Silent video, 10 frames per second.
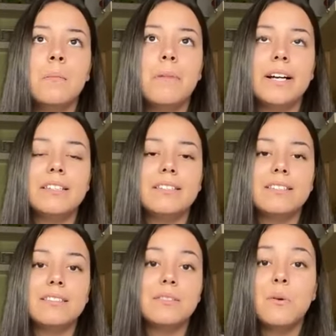
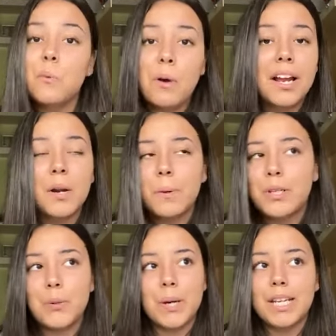But what can we
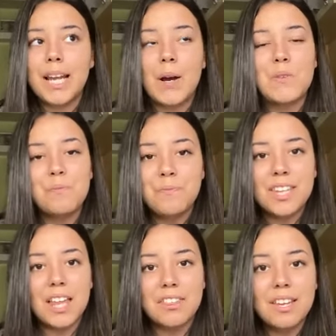do right now?
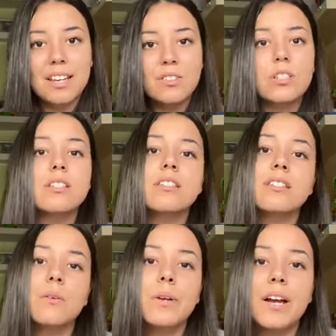Nothing,
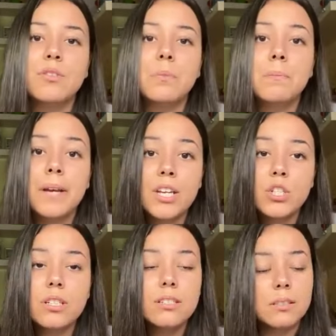just we have to be
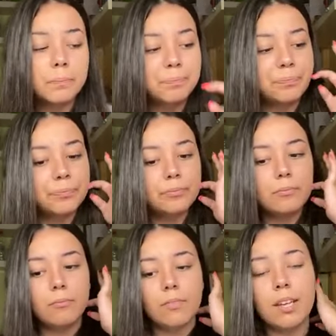patient
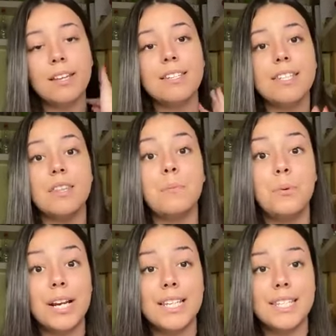and see the
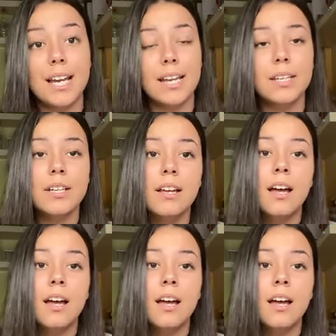bright side.